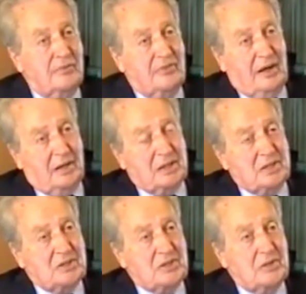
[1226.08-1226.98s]
facts
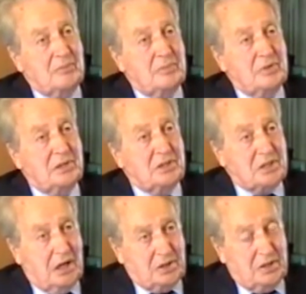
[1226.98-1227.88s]
into them, but
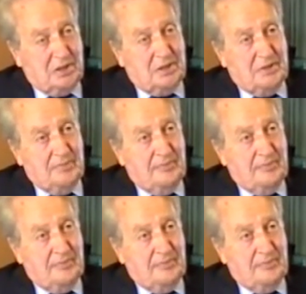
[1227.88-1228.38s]
discussions.